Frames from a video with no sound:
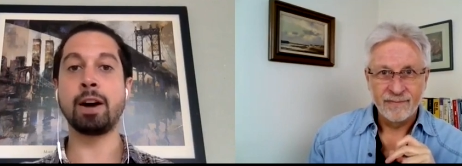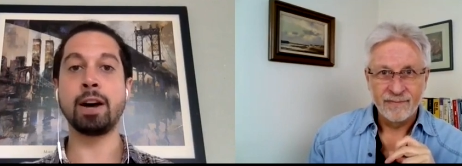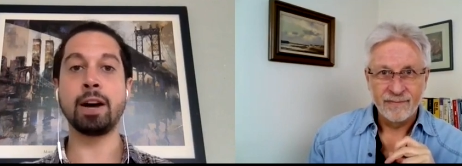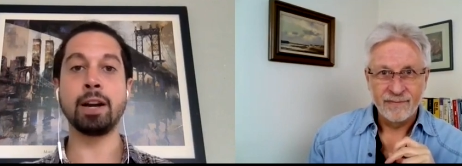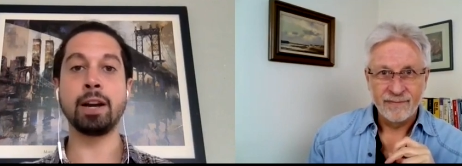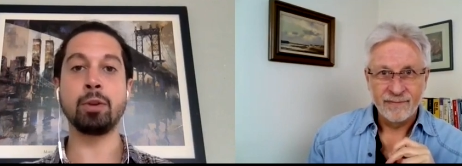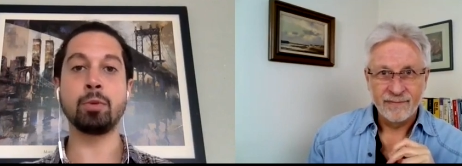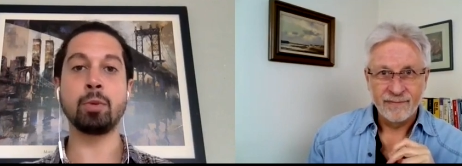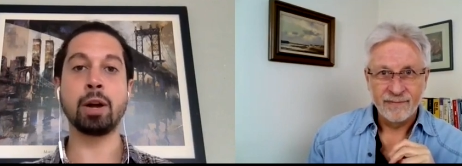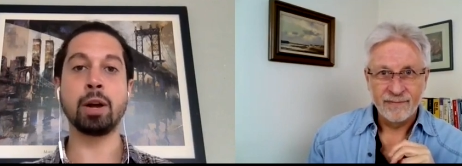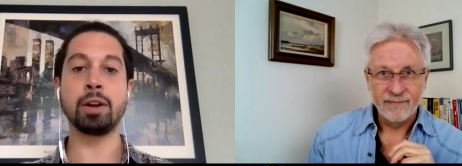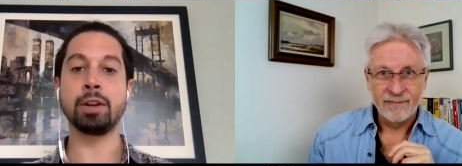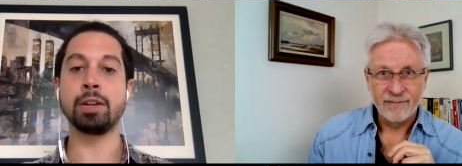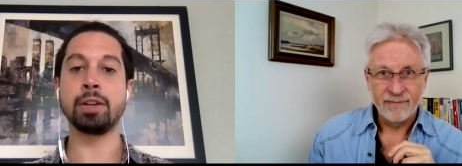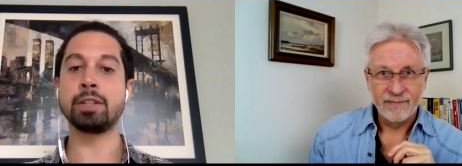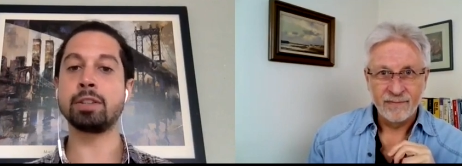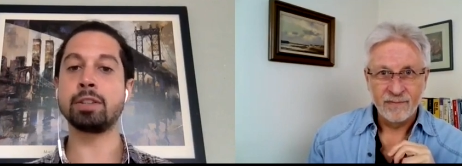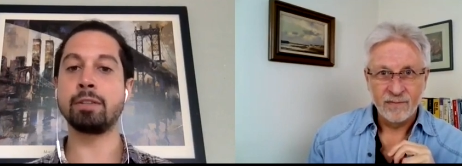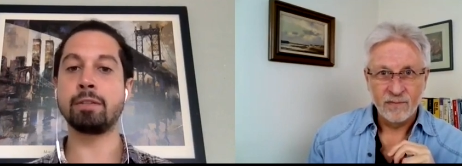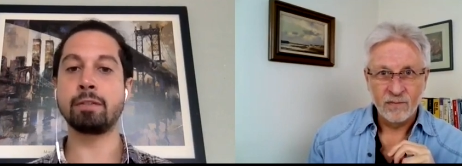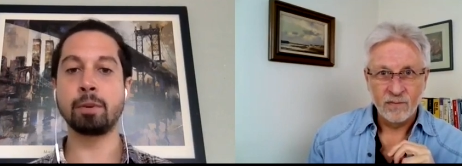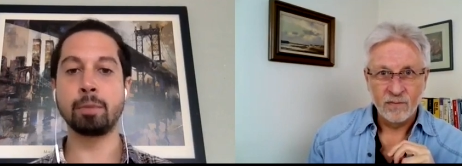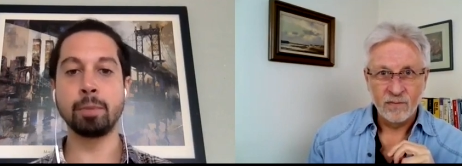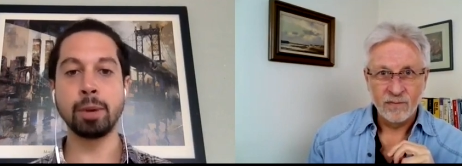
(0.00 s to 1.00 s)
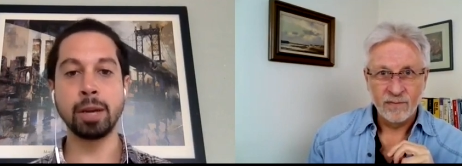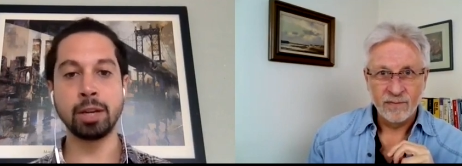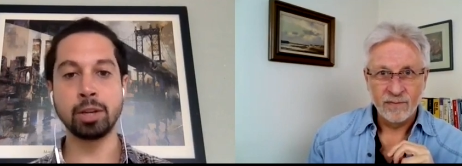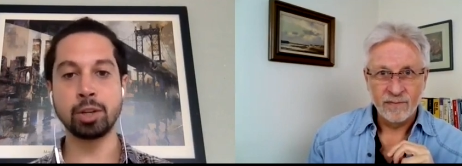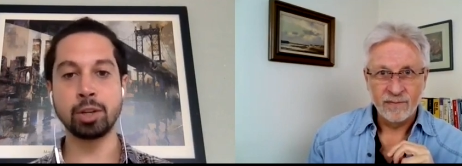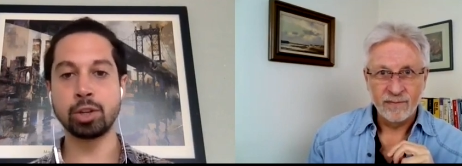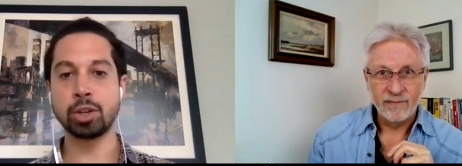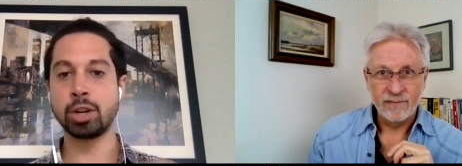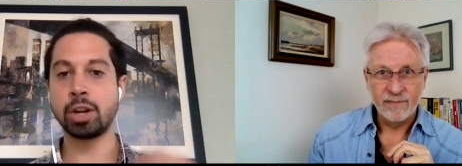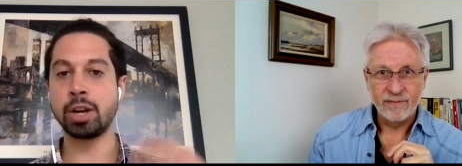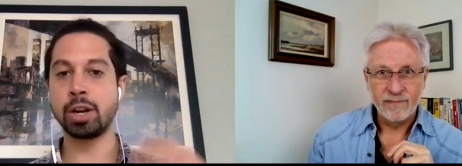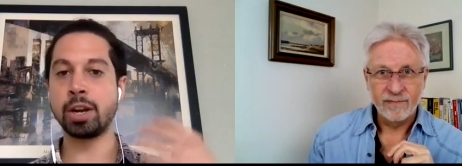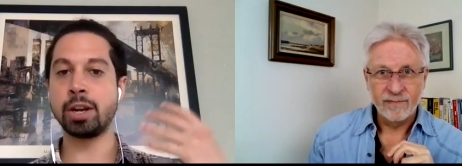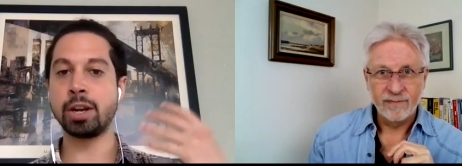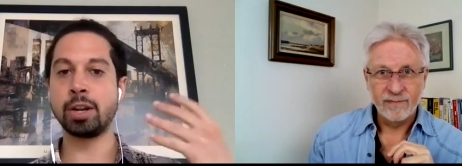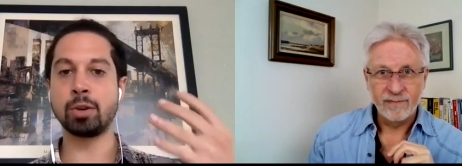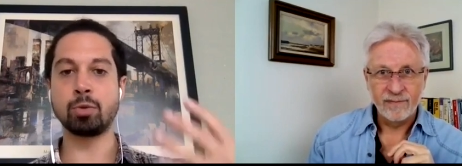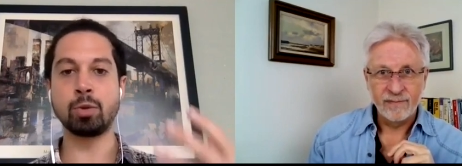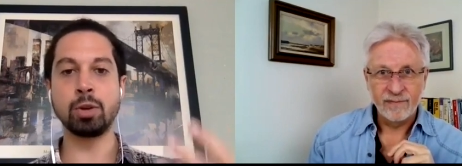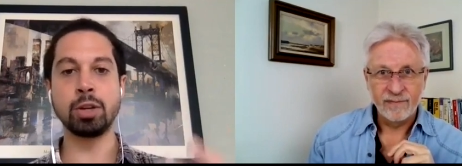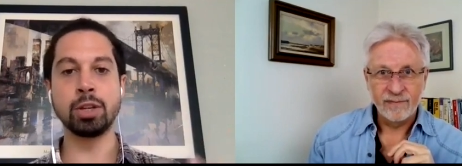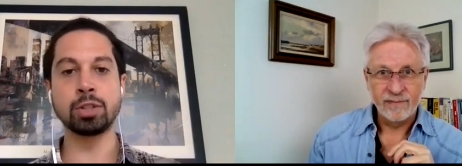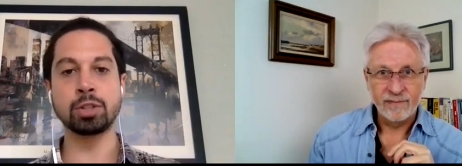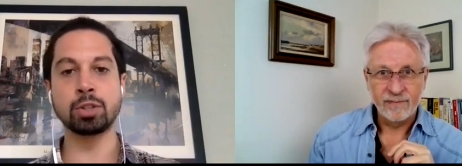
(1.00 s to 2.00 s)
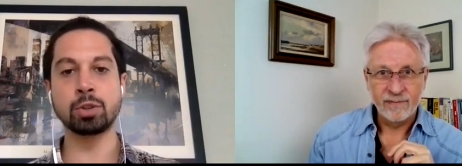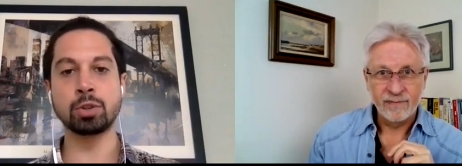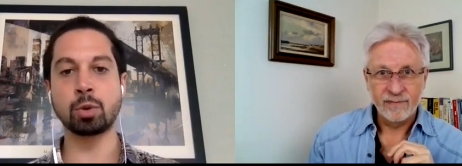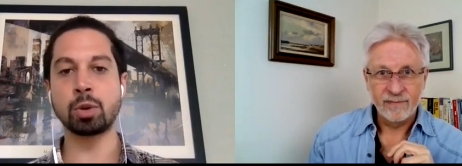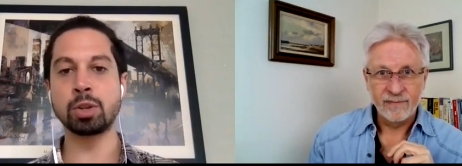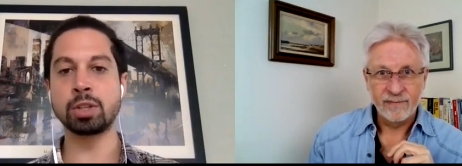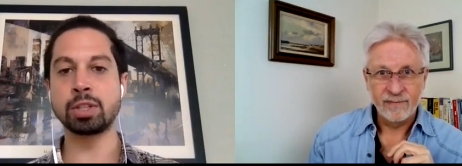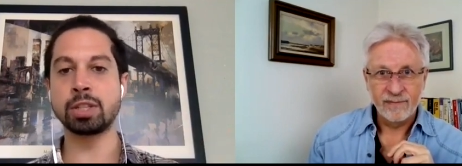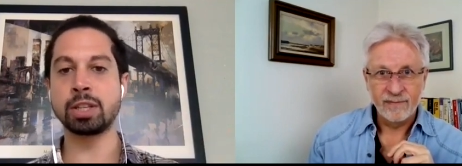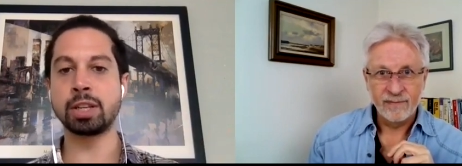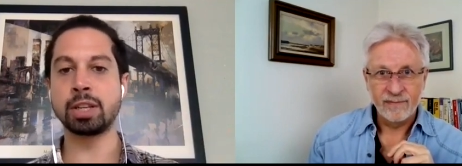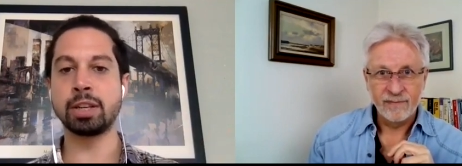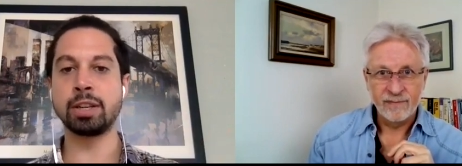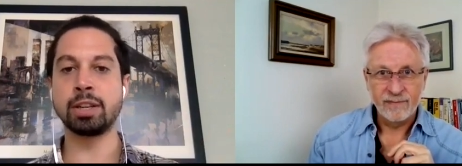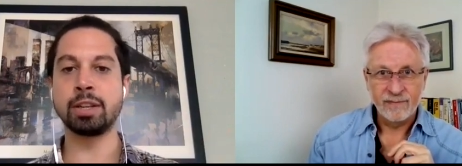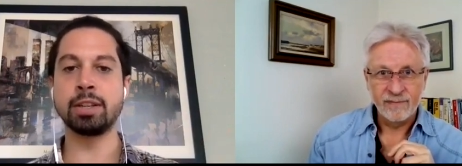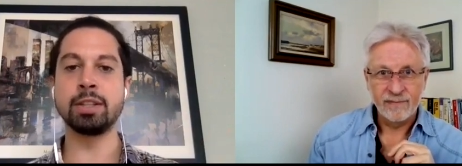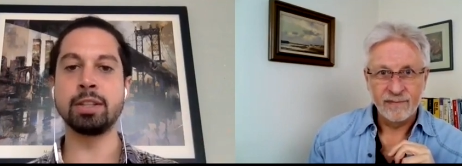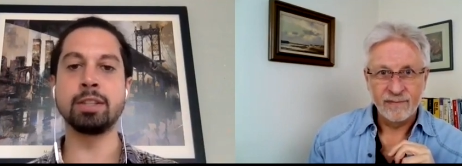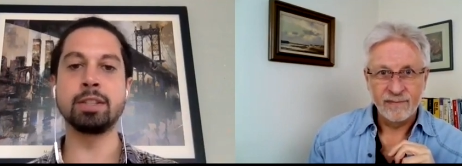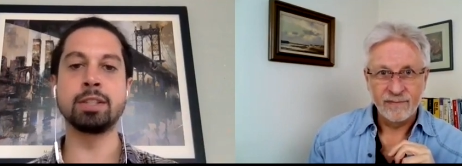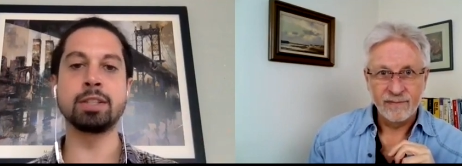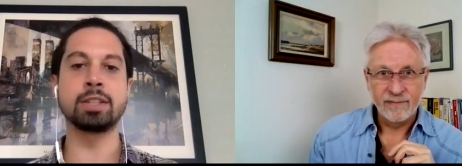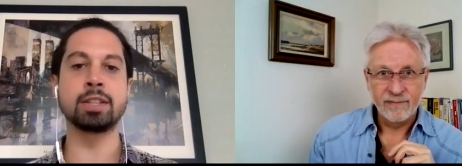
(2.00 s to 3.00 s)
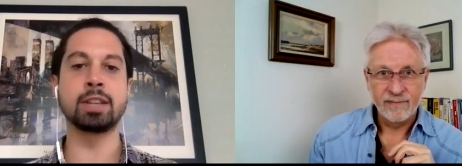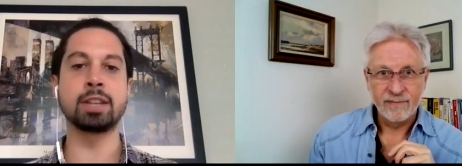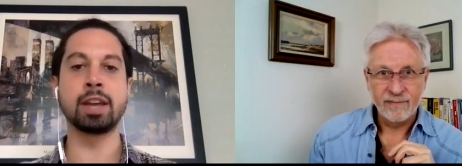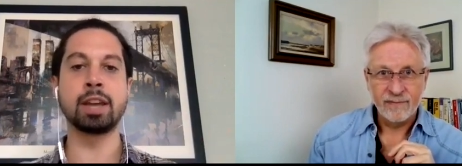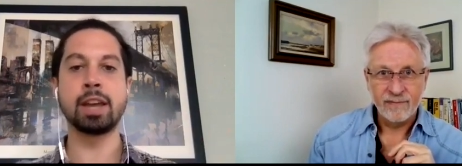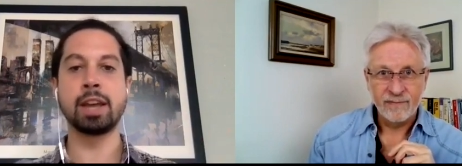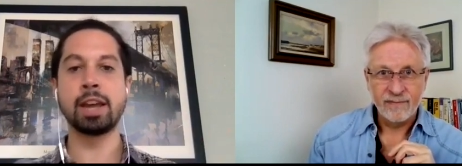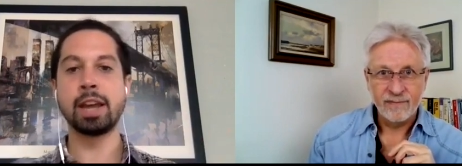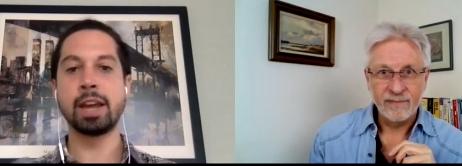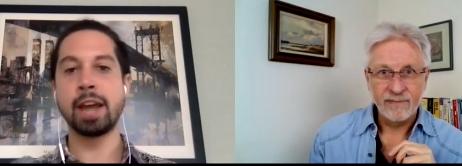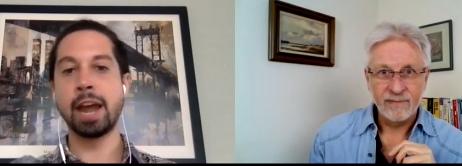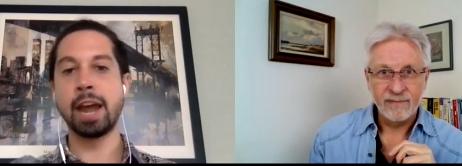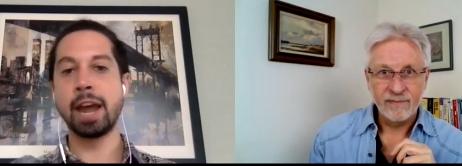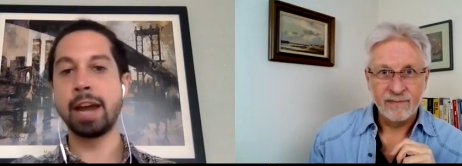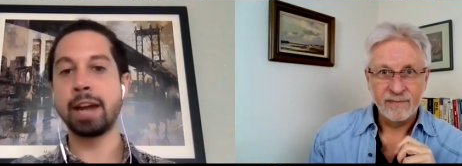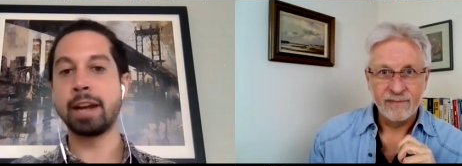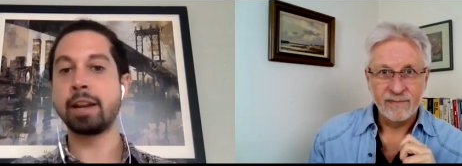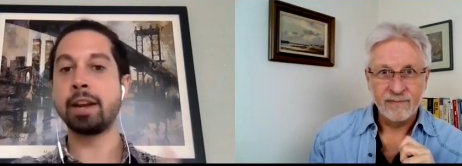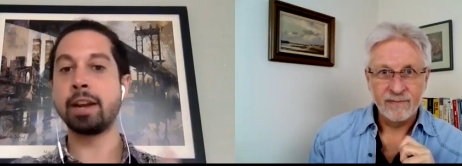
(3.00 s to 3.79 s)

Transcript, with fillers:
Speaker 1: find wellness information and resources and